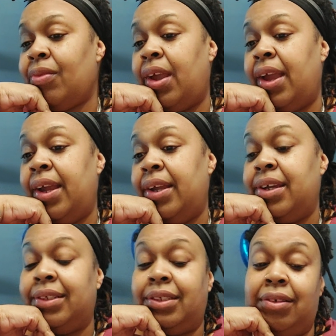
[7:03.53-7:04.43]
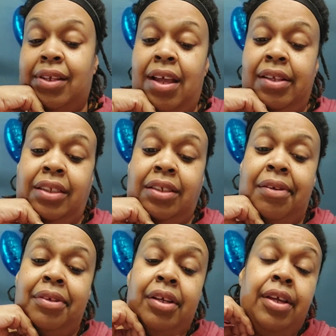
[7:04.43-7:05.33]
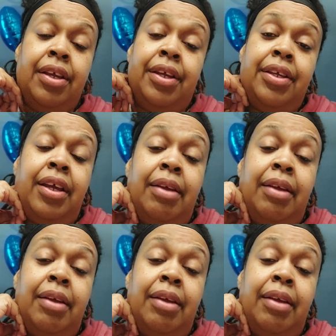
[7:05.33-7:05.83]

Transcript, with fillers: and y'all saw that. So yeah, I'm